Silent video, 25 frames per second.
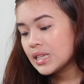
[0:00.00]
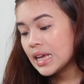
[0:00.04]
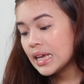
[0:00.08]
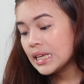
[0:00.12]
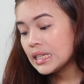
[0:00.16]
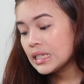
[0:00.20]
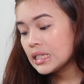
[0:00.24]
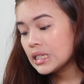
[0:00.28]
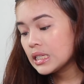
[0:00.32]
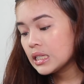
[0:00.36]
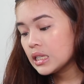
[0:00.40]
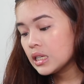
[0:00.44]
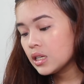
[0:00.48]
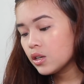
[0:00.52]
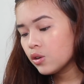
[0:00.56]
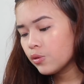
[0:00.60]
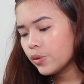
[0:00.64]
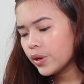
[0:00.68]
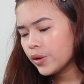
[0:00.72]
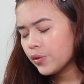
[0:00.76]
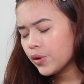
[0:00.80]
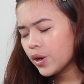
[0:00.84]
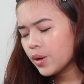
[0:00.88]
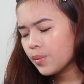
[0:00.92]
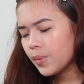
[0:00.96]
Tasty. Oh
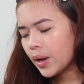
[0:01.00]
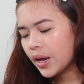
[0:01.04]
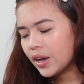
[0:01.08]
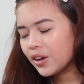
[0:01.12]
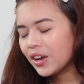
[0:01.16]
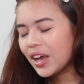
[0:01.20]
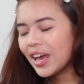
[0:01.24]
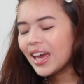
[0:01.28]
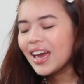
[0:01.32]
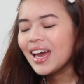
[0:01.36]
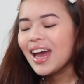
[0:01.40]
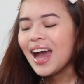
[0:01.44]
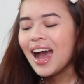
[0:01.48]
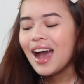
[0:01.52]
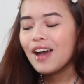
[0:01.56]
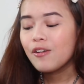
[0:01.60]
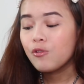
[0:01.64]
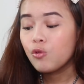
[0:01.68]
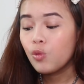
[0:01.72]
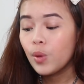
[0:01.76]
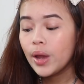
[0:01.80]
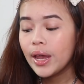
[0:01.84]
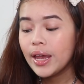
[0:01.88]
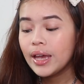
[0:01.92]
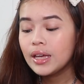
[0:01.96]
wait, where am I? Okay, I
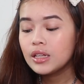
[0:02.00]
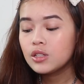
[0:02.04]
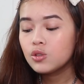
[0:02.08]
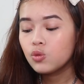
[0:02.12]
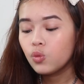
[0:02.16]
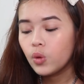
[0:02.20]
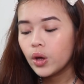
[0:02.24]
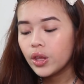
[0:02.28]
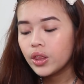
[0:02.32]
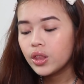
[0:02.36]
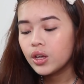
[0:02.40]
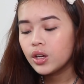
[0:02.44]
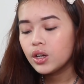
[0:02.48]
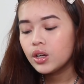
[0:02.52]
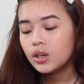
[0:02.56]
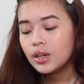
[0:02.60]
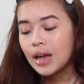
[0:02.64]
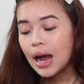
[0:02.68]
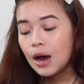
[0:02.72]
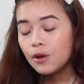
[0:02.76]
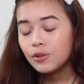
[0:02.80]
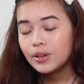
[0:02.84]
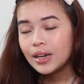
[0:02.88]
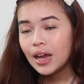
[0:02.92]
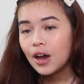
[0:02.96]
have Waze, weather,
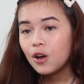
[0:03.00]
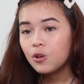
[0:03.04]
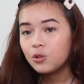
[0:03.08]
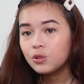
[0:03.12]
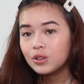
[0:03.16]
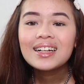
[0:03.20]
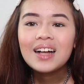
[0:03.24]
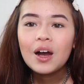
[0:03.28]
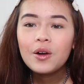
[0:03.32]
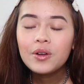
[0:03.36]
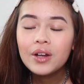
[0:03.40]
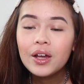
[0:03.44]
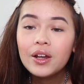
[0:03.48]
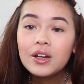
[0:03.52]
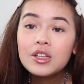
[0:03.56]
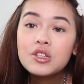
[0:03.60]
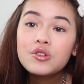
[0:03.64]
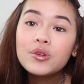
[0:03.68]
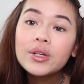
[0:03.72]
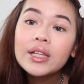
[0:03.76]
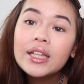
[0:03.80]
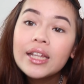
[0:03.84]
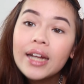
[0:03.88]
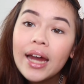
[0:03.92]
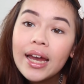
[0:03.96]
countdown. Countdown
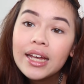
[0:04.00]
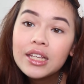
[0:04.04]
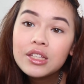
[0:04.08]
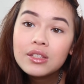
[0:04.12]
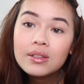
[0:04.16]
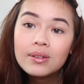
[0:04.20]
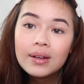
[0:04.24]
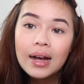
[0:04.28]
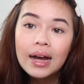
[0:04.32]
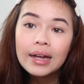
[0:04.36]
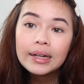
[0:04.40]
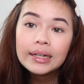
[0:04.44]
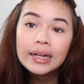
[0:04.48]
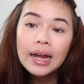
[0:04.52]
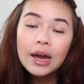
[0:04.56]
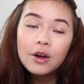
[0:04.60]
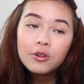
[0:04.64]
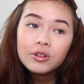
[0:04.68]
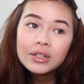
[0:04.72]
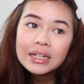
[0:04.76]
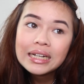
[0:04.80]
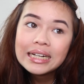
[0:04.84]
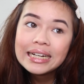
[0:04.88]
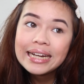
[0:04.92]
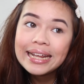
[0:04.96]
is really nice to count
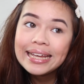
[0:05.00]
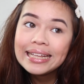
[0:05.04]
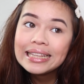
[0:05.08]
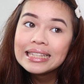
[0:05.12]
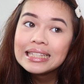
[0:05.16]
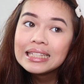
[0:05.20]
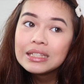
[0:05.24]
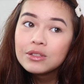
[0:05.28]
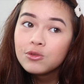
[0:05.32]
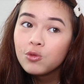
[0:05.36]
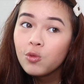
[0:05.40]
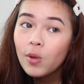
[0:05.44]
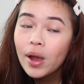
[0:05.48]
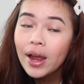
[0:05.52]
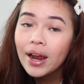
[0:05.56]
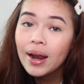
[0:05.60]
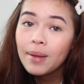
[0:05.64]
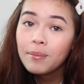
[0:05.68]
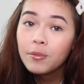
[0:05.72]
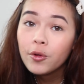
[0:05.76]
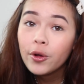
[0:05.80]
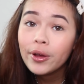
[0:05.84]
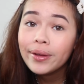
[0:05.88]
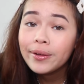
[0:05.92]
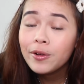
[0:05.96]
down the dates where
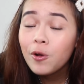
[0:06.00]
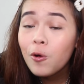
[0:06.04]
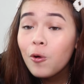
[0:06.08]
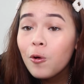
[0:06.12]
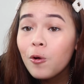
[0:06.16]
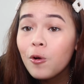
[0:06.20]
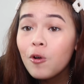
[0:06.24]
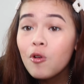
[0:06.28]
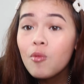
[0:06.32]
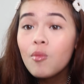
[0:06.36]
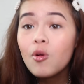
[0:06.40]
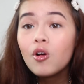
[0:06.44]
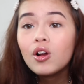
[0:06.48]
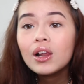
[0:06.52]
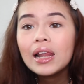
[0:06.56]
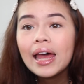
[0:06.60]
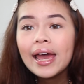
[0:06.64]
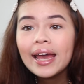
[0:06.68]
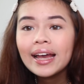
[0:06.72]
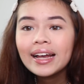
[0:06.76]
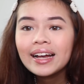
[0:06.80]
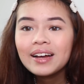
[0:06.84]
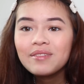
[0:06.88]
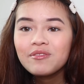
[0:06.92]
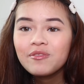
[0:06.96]
I'm going home or
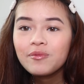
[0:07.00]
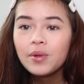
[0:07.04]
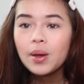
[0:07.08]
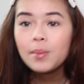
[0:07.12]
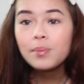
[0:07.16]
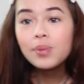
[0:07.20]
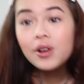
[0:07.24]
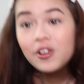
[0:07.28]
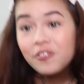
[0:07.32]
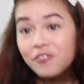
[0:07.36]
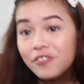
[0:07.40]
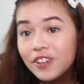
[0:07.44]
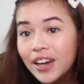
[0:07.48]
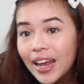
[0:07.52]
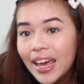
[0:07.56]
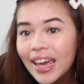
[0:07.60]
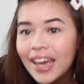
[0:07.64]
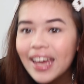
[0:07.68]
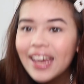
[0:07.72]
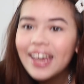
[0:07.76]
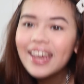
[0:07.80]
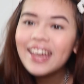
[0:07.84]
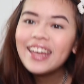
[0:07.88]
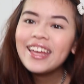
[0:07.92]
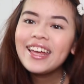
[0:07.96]
like my
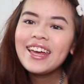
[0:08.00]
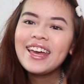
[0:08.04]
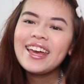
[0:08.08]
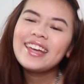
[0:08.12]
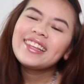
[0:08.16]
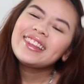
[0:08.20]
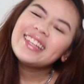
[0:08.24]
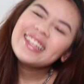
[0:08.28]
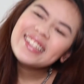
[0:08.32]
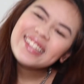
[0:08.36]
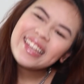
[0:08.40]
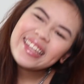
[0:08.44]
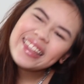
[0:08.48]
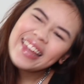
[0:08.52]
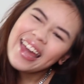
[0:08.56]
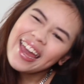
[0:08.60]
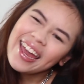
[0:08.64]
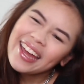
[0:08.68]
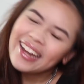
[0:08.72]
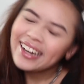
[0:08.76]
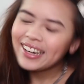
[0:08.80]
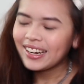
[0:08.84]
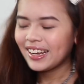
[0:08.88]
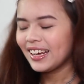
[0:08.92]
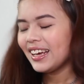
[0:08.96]
birthday, things like
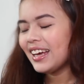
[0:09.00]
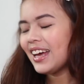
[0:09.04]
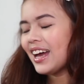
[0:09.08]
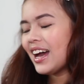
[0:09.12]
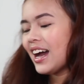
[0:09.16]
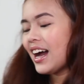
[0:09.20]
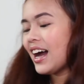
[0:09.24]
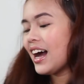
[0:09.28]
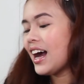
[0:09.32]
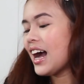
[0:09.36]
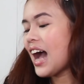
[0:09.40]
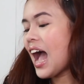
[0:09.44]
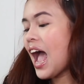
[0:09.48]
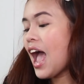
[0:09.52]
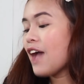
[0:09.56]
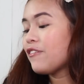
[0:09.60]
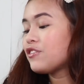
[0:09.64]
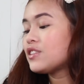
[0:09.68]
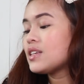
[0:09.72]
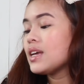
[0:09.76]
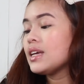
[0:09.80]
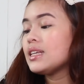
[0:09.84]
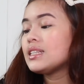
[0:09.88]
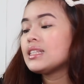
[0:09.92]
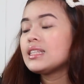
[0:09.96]
that. I
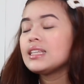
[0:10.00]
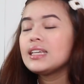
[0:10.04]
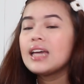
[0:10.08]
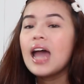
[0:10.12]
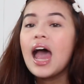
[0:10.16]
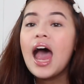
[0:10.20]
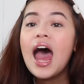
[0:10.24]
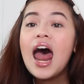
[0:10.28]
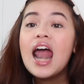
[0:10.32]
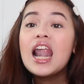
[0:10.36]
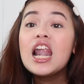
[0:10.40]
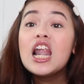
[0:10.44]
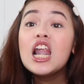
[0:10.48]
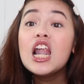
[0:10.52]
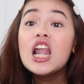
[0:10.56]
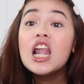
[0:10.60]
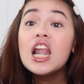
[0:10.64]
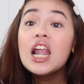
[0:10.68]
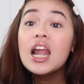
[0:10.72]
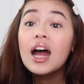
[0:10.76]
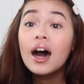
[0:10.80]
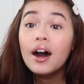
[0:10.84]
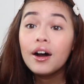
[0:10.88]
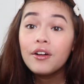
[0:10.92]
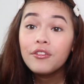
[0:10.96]
have Tasty. I
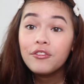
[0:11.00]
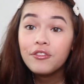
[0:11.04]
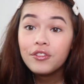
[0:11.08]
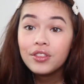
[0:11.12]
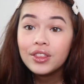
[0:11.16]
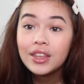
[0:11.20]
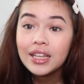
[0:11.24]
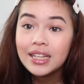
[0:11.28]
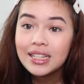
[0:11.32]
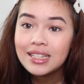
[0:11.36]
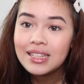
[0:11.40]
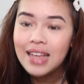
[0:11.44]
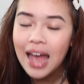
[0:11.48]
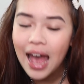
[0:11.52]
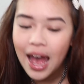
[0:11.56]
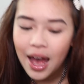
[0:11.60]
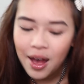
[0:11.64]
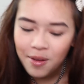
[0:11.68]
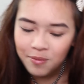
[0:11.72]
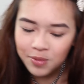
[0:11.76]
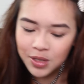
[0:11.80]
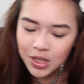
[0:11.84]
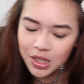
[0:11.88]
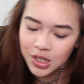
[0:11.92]
love this app